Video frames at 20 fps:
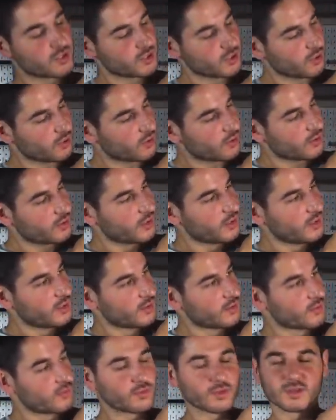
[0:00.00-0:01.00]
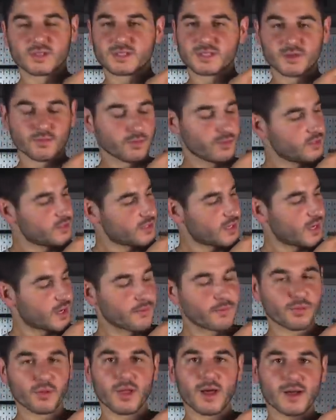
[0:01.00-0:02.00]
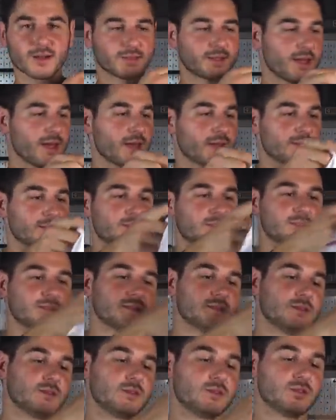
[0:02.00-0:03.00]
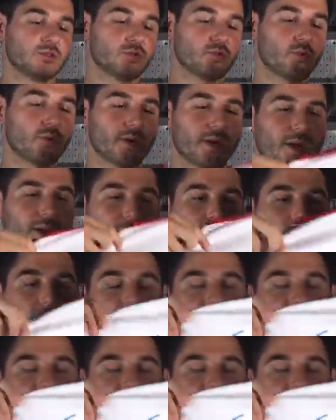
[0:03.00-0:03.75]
shirt, really simple design, block text, 28 on the